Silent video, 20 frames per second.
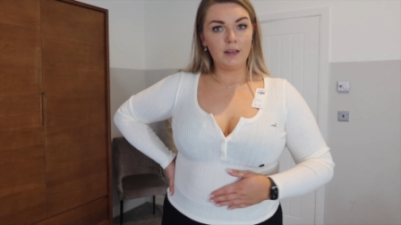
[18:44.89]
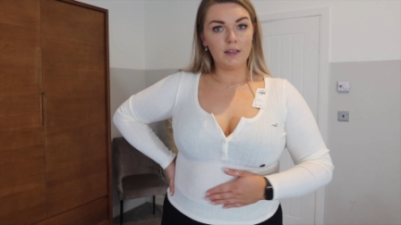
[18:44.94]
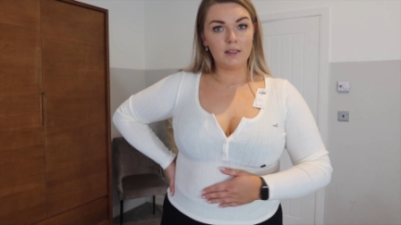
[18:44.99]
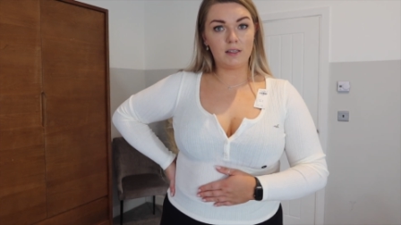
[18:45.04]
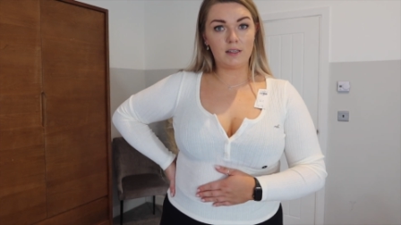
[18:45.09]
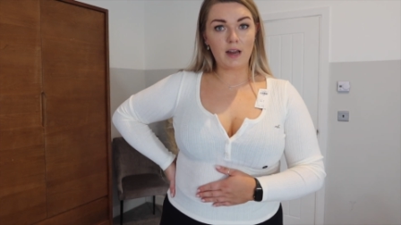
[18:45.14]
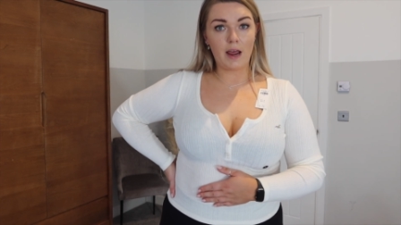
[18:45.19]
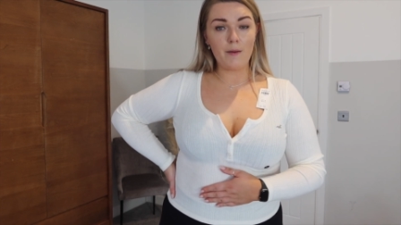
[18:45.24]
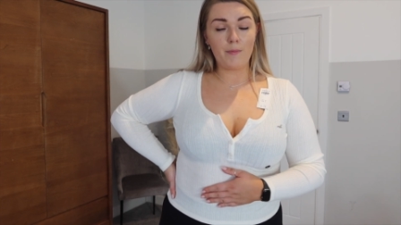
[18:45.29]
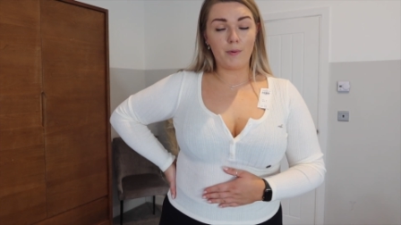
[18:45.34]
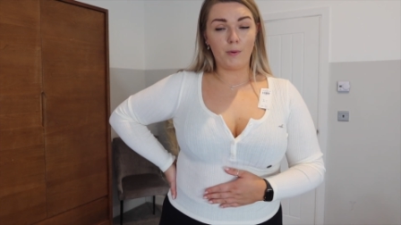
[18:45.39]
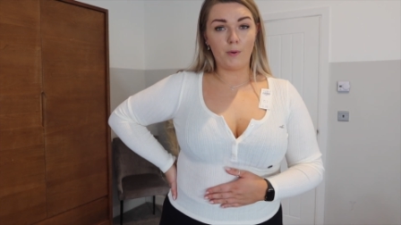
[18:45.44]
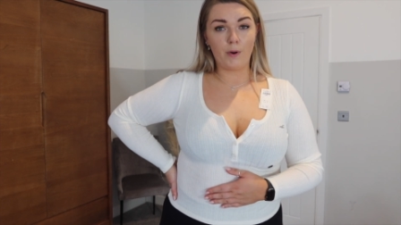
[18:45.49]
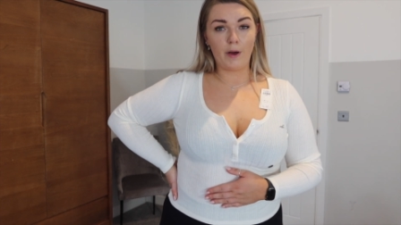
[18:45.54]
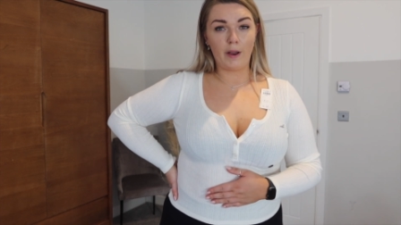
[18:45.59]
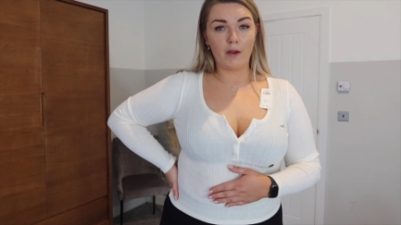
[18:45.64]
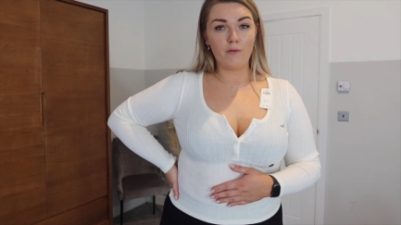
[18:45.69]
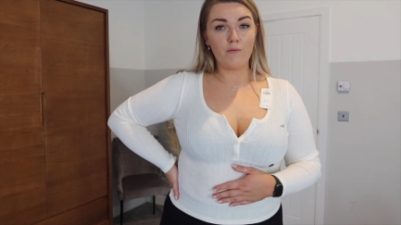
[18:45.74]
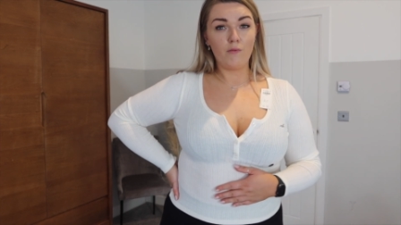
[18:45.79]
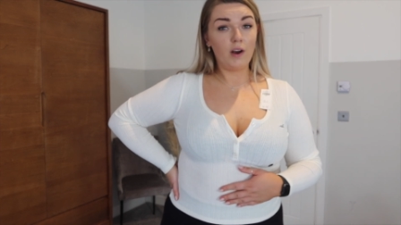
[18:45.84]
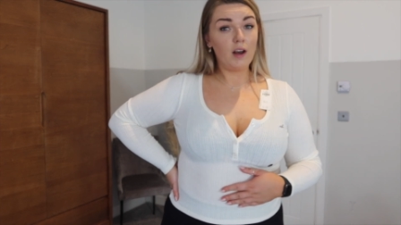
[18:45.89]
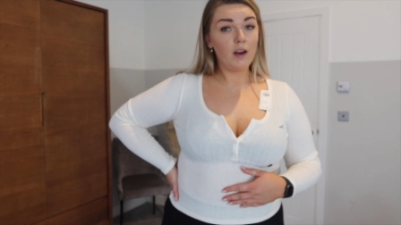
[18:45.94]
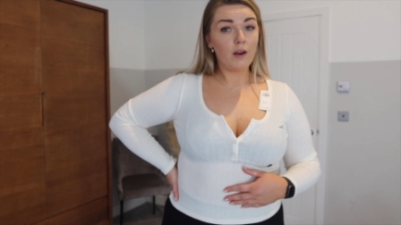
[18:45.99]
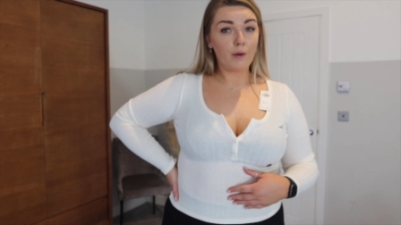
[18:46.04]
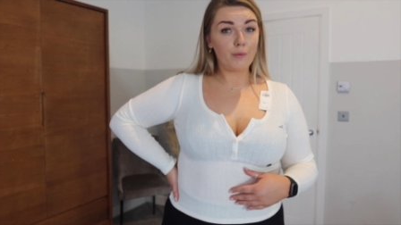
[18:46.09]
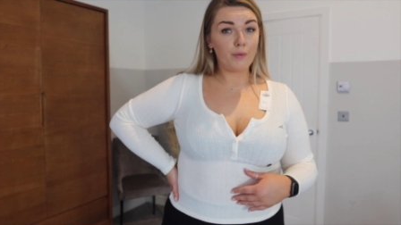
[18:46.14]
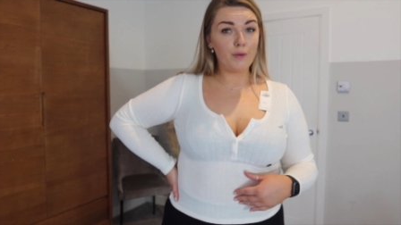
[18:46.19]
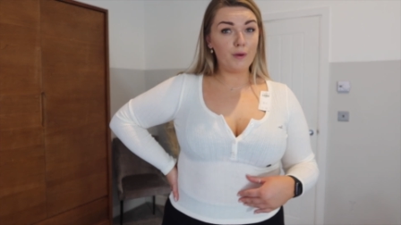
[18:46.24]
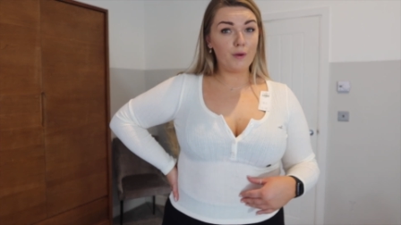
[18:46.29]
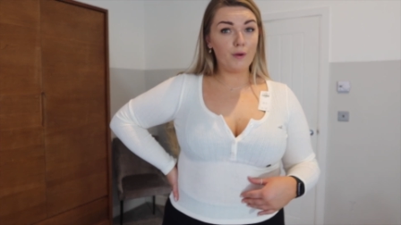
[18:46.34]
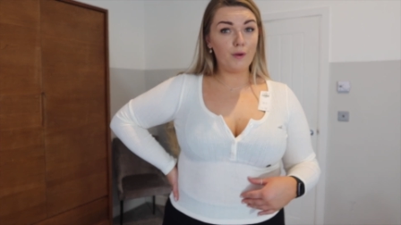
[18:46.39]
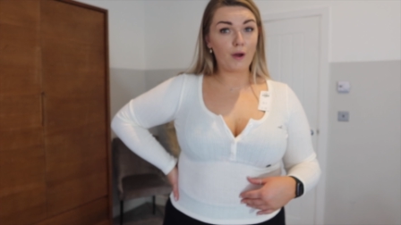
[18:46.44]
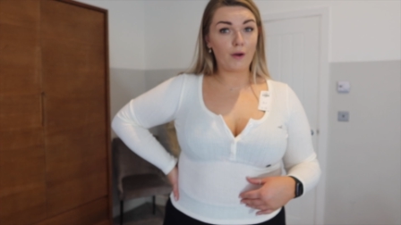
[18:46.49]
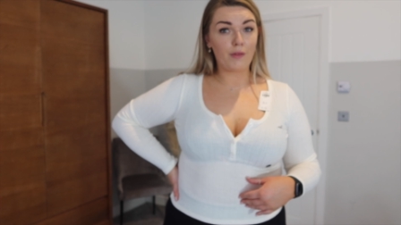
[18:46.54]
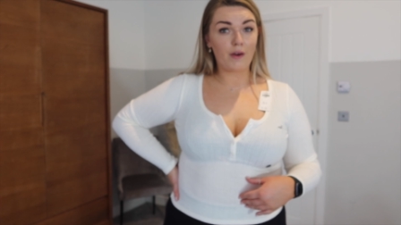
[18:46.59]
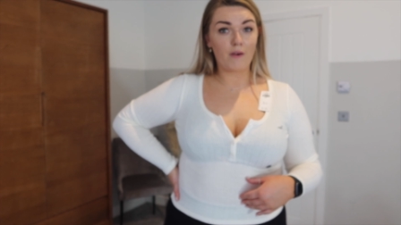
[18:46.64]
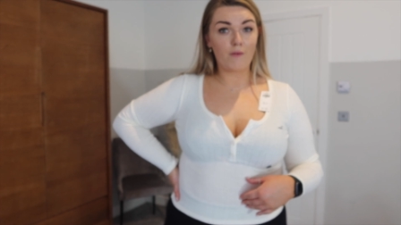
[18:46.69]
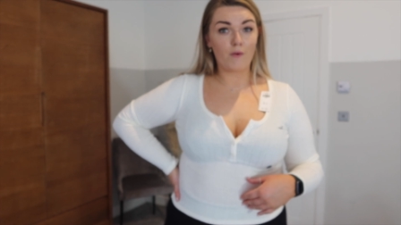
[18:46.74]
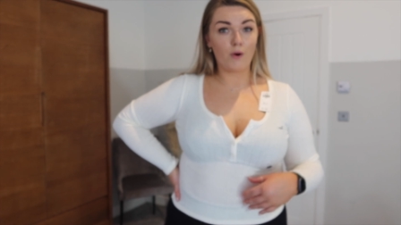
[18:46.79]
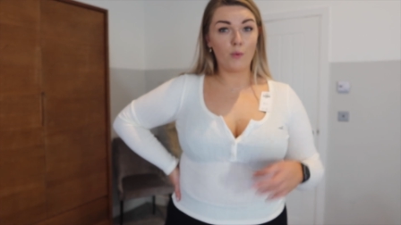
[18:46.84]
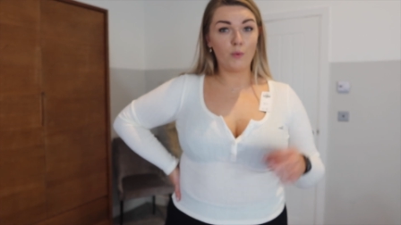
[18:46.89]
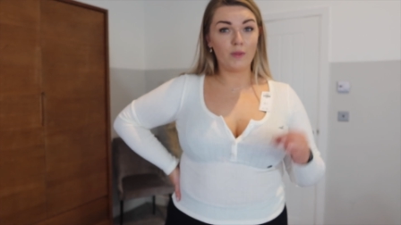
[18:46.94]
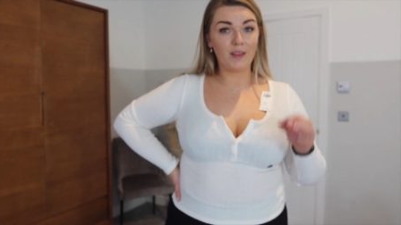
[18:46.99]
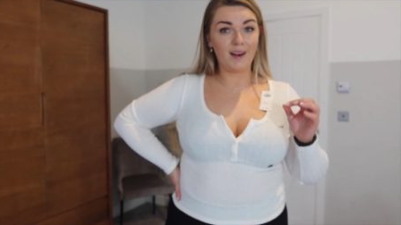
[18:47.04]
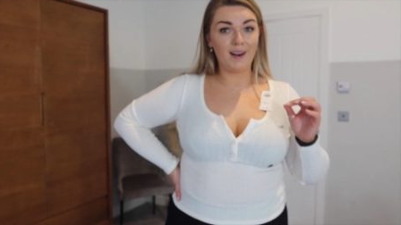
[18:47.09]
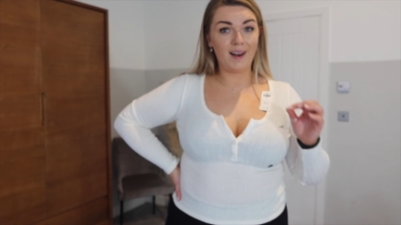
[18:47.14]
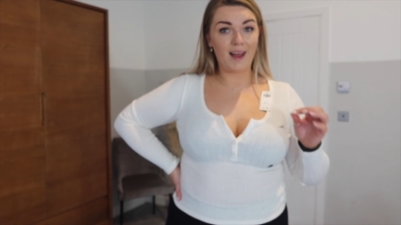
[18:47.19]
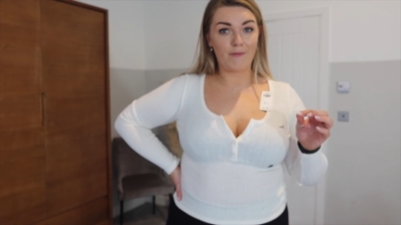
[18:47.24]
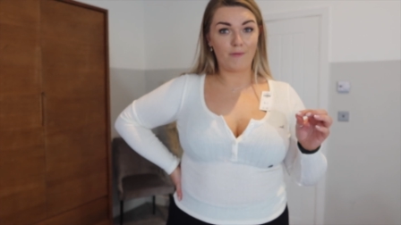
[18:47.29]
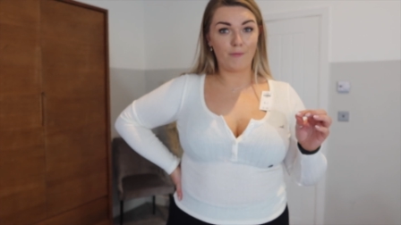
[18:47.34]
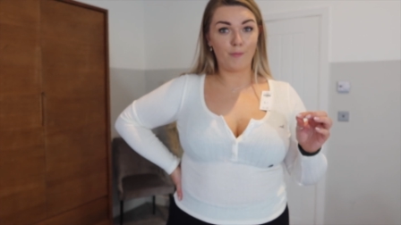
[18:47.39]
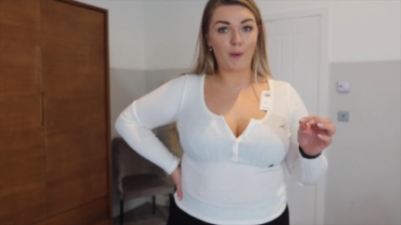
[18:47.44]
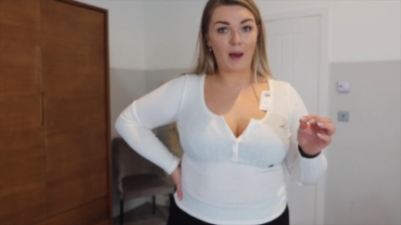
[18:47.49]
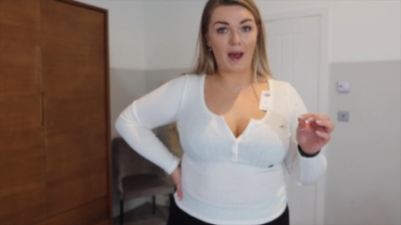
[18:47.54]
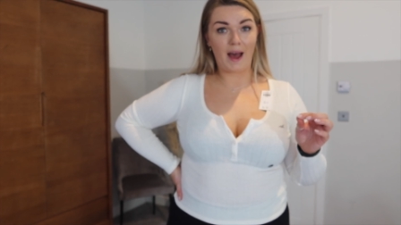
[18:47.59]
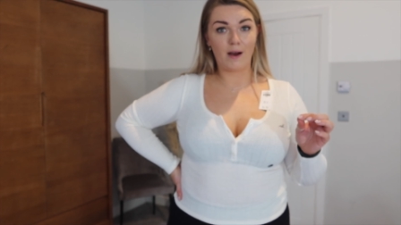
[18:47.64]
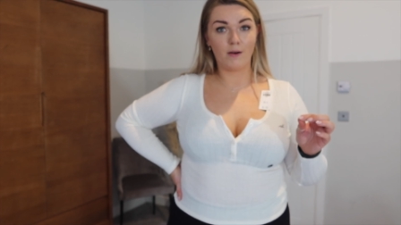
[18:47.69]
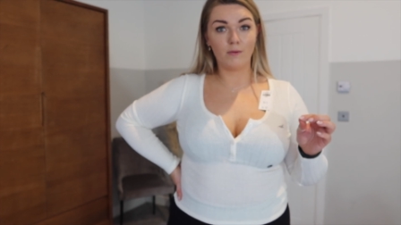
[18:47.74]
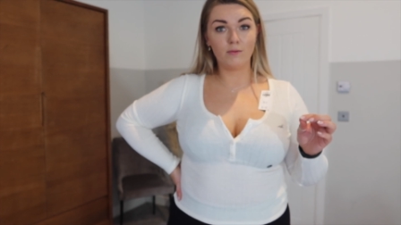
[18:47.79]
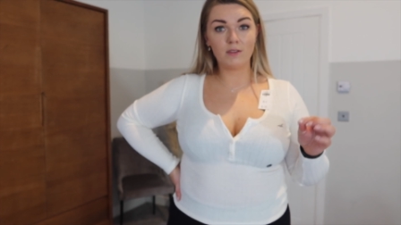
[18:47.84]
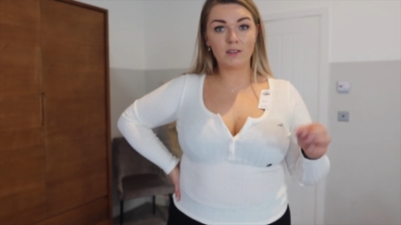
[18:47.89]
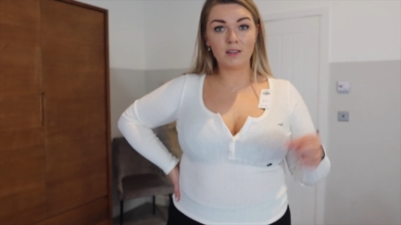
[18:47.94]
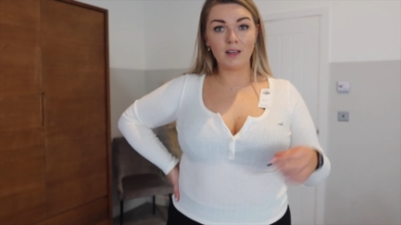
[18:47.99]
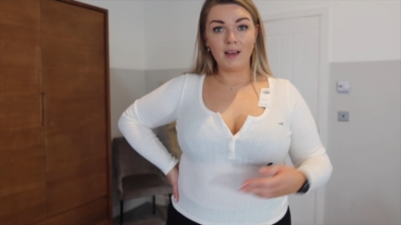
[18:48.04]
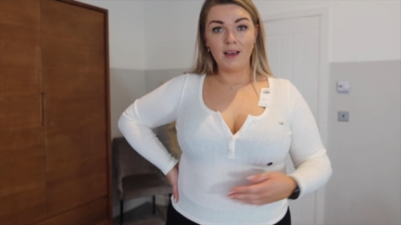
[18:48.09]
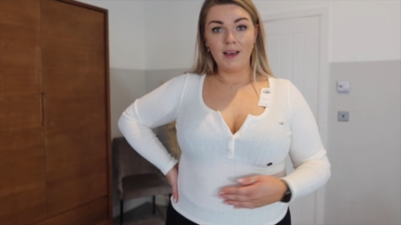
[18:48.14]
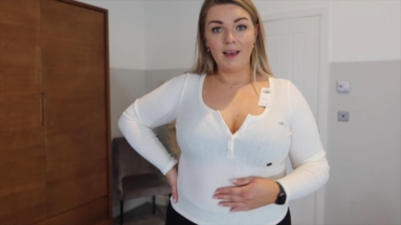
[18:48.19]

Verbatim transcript: staple, and I really don't think you can go that wrong with £11.